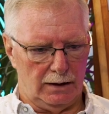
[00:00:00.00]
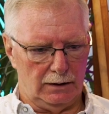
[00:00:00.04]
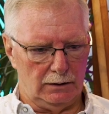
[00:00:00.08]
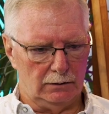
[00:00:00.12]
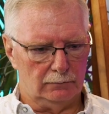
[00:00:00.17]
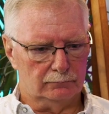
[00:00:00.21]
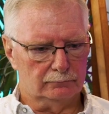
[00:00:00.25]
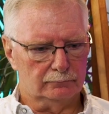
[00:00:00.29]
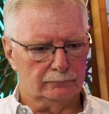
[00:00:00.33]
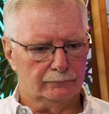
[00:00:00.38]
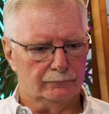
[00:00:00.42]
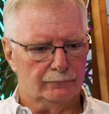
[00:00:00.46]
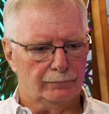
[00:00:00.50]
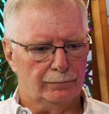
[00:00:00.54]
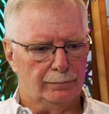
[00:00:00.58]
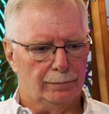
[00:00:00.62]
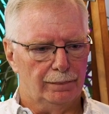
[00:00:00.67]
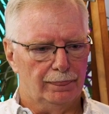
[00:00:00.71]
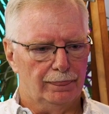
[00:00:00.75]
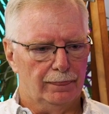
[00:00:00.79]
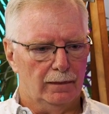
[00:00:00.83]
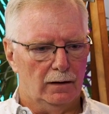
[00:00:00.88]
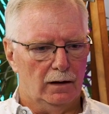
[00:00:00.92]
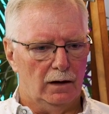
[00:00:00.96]
night.
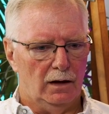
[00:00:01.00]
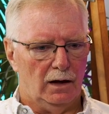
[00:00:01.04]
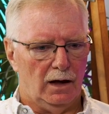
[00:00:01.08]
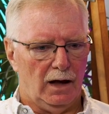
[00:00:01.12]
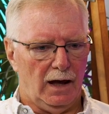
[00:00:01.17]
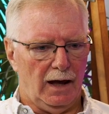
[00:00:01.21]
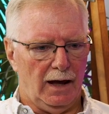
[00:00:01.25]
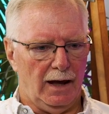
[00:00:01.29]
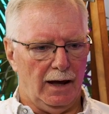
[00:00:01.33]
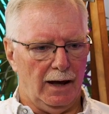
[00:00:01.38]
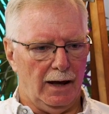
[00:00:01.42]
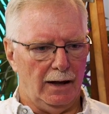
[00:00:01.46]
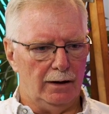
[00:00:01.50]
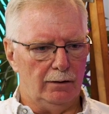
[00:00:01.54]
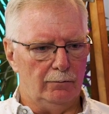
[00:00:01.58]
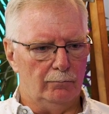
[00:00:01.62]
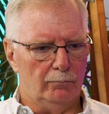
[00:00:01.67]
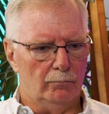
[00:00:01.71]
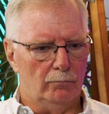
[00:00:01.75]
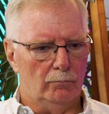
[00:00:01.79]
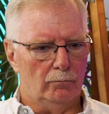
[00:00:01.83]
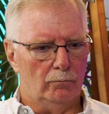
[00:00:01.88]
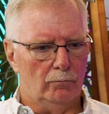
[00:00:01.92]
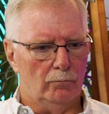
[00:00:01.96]

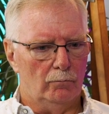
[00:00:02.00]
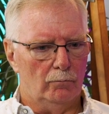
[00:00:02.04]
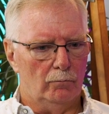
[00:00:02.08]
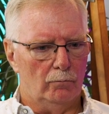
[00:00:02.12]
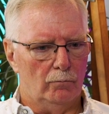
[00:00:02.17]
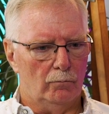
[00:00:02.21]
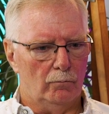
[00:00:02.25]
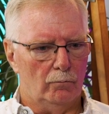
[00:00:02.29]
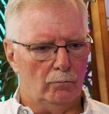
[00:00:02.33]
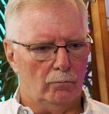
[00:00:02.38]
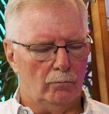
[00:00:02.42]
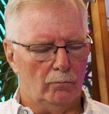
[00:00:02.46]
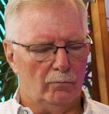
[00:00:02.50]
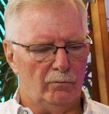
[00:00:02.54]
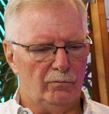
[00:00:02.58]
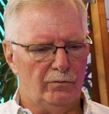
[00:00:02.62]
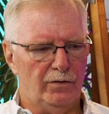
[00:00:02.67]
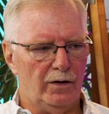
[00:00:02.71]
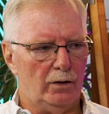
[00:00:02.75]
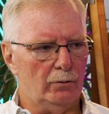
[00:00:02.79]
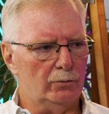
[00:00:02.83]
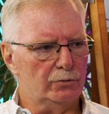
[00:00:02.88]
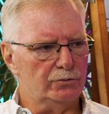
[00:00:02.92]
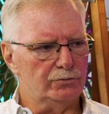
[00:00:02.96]
And
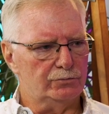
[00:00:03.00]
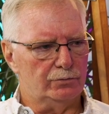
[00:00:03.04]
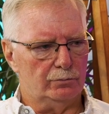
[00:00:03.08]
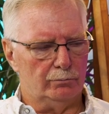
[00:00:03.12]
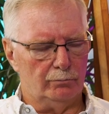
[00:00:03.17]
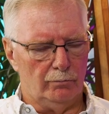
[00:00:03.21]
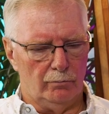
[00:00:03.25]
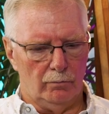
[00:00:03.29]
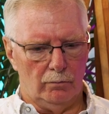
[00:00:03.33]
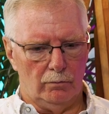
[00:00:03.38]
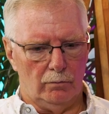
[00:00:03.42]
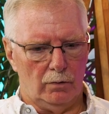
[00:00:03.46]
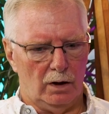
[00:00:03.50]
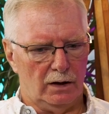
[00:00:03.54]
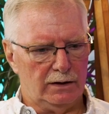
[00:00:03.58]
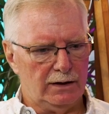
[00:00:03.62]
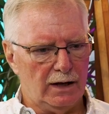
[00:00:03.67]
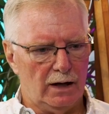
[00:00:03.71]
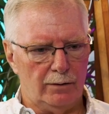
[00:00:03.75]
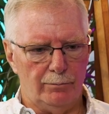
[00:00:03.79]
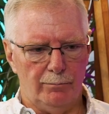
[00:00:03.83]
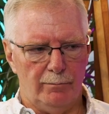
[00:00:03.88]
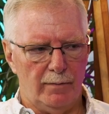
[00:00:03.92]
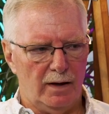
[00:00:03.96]
there was,
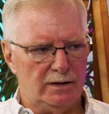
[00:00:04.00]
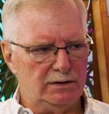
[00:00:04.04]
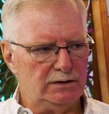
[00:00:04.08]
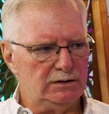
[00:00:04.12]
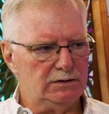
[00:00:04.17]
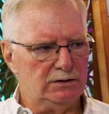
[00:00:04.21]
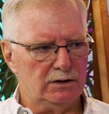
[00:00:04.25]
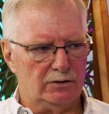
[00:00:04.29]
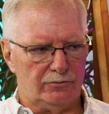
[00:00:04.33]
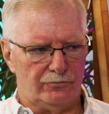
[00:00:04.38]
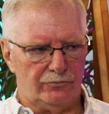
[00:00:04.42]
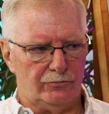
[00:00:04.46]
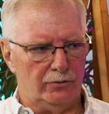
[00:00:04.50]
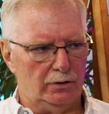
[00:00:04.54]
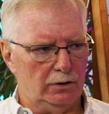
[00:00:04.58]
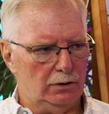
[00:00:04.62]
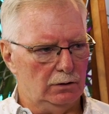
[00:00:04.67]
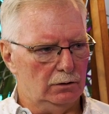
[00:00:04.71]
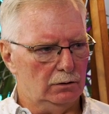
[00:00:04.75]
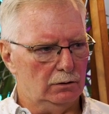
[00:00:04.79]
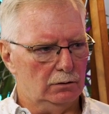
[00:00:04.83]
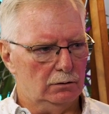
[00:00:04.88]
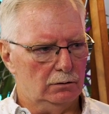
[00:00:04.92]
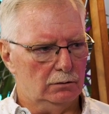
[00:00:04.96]
again, many
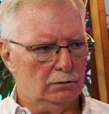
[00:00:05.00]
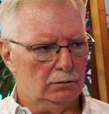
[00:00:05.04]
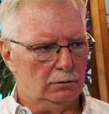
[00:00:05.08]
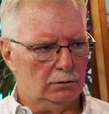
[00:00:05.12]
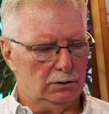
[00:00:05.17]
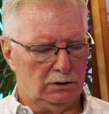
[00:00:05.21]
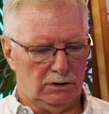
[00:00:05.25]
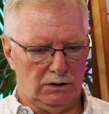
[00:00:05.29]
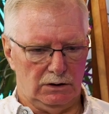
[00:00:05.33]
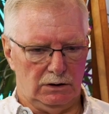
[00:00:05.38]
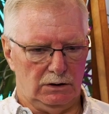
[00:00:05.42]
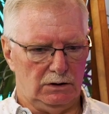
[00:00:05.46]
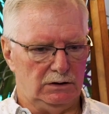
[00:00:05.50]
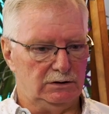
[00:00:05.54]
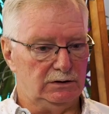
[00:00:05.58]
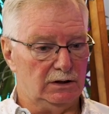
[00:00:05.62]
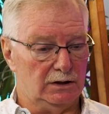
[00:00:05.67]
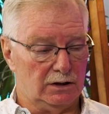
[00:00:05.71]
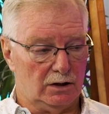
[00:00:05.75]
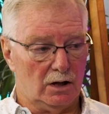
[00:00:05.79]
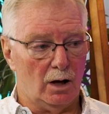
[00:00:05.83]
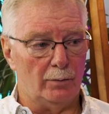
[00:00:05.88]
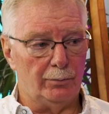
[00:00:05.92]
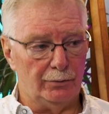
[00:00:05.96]
different, he
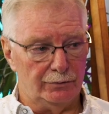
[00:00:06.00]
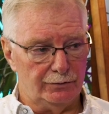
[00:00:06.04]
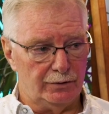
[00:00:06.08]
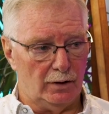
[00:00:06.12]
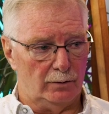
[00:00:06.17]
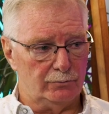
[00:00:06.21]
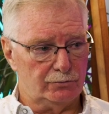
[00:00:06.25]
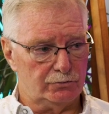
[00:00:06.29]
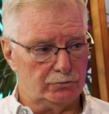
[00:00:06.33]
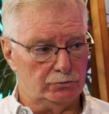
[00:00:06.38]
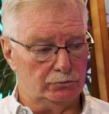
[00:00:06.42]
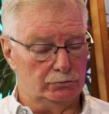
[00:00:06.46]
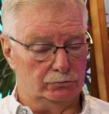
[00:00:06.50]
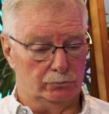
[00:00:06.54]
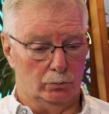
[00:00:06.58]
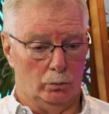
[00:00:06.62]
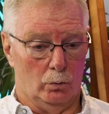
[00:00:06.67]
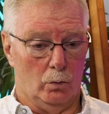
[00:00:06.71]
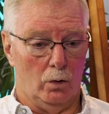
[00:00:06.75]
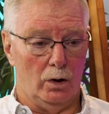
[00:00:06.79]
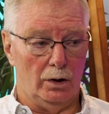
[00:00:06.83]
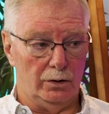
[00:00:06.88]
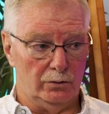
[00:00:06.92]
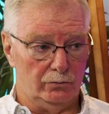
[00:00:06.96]
did a couple of dumpsters,
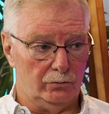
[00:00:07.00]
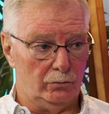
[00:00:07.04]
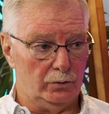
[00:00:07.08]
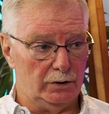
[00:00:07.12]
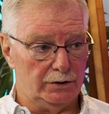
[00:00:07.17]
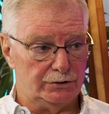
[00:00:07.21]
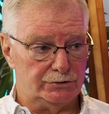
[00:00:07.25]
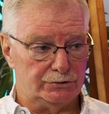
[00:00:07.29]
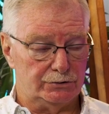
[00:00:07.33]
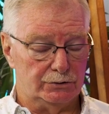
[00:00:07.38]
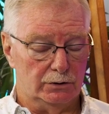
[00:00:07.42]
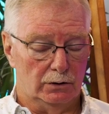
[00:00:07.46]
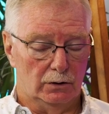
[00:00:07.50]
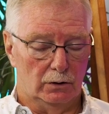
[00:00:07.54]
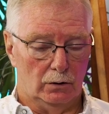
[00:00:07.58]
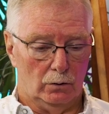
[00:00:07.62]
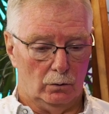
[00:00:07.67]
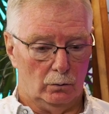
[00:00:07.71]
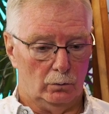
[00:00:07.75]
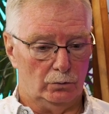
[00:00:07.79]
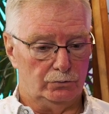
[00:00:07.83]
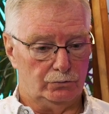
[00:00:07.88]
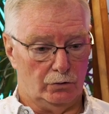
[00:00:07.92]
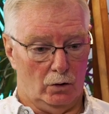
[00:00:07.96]
one of which
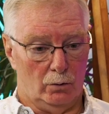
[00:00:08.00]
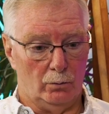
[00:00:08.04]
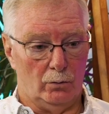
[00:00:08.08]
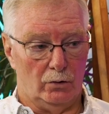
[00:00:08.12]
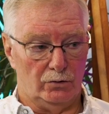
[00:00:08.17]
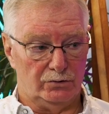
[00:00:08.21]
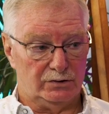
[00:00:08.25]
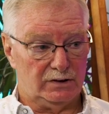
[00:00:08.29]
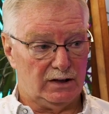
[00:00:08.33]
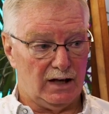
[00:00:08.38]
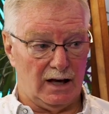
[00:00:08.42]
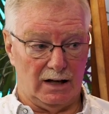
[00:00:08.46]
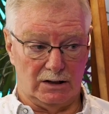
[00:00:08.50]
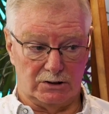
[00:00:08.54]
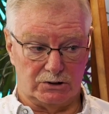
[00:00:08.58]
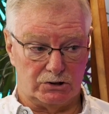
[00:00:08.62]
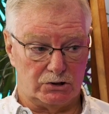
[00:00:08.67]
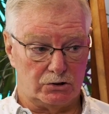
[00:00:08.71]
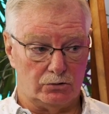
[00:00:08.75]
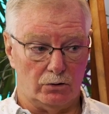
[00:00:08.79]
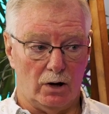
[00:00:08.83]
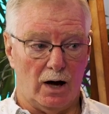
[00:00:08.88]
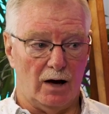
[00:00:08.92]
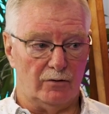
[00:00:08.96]
was almost
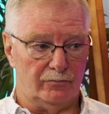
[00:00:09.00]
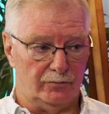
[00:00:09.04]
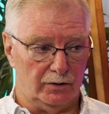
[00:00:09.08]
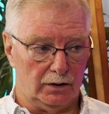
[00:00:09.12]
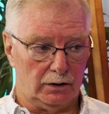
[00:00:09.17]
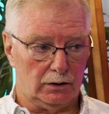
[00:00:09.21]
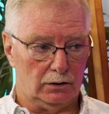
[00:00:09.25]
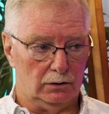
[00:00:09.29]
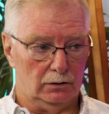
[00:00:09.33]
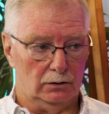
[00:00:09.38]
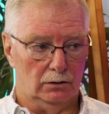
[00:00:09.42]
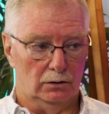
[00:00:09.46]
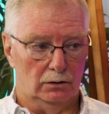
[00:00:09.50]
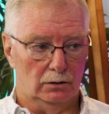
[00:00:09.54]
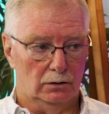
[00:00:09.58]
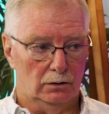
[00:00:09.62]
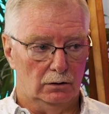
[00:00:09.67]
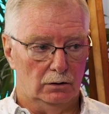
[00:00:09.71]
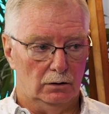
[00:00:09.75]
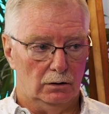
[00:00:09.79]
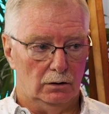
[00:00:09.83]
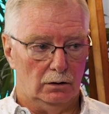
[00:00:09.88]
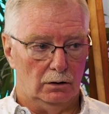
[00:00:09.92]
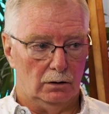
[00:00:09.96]
catastrophic.
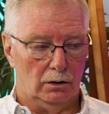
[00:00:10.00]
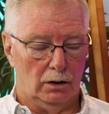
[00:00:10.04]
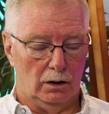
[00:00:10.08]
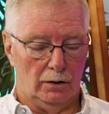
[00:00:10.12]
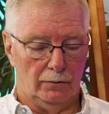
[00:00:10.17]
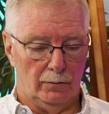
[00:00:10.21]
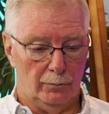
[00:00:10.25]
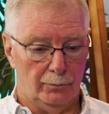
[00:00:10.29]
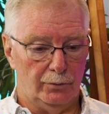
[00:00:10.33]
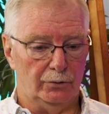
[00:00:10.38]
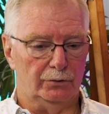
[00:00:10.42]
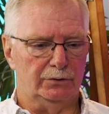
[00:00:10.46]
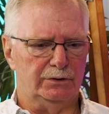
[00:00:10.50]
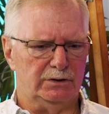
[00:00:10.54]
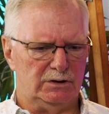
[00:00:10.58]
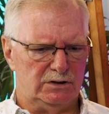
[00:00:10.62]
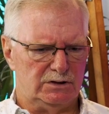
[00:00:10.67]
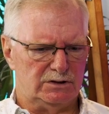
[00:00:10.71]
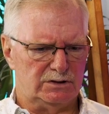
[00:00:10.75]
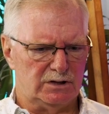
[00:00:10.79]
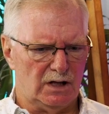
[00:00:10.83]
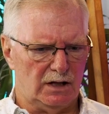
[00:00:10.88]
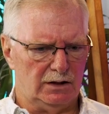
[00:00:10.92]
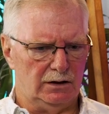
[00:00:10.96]
The building
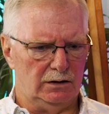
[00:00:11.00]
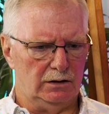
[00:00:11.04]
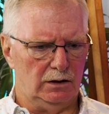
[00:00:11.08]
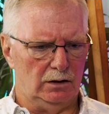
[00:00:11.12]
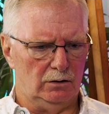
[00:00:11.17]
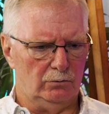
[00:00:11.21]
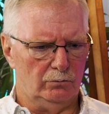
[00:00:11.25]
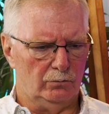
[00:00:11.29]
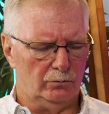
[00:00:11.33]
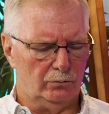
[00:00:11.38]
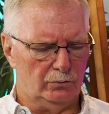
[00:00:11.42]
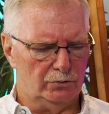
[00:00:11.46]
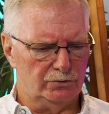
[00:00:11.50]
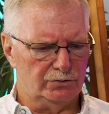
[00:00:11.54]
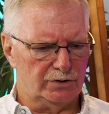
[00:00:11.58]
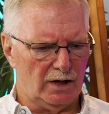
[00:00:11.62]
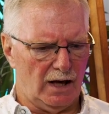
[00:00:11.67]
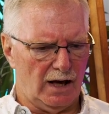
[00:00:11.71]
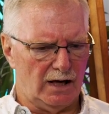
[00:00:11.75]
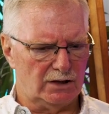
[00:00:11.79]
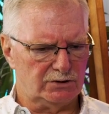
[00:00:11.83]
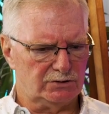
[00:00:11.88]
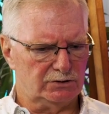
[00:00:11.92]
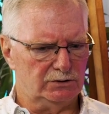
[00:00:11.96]
he set it in
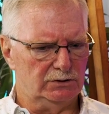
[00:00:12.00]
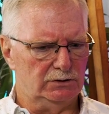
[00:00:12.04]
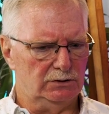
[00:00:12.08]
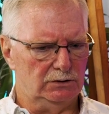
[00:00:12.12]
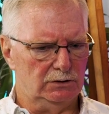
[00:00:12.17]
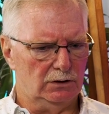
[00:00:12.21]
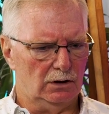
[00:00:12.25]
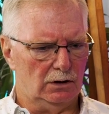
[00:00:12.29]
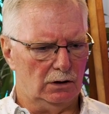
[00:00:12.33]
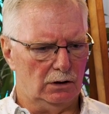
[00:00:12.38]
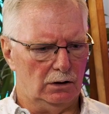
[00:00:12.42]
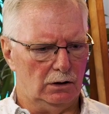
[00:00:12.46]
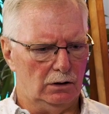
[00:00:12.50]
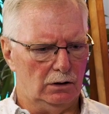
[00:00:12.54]
was actually,